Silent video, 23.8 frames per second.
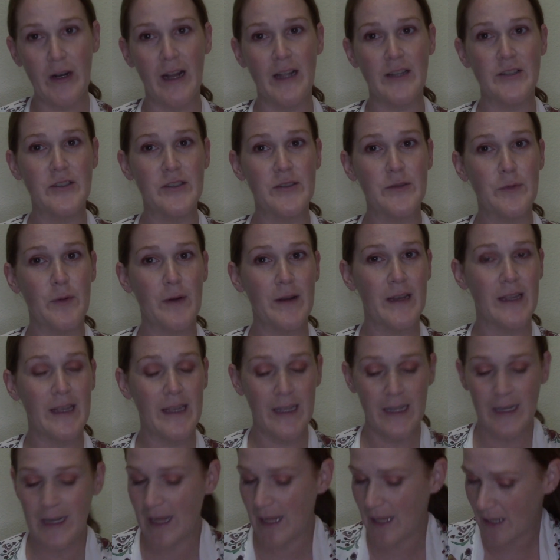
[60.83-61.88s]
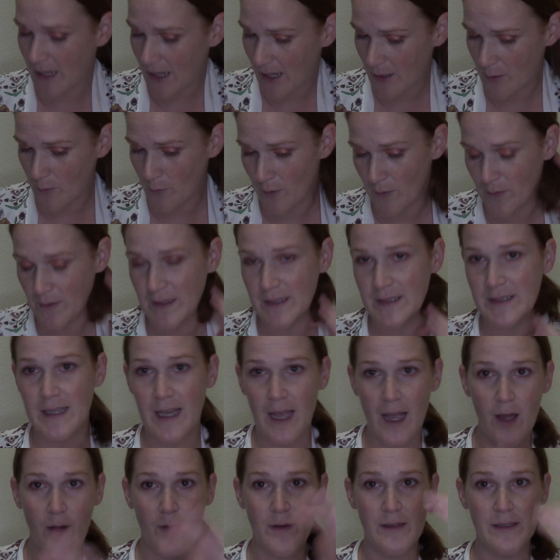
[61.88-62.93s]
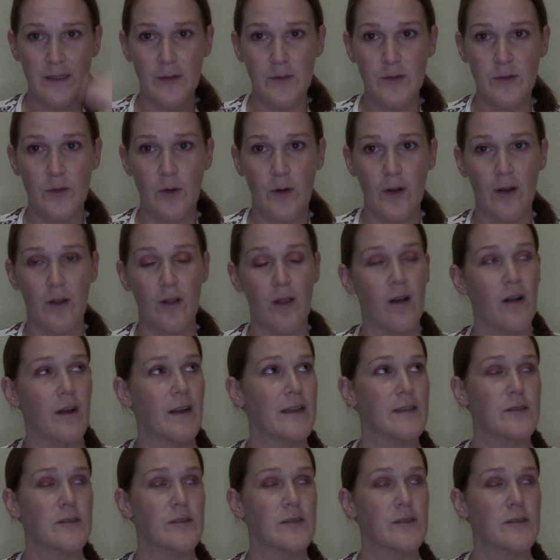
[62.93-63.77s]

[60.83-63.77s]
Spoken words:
I just went in and kind of wrote these down as I was going along.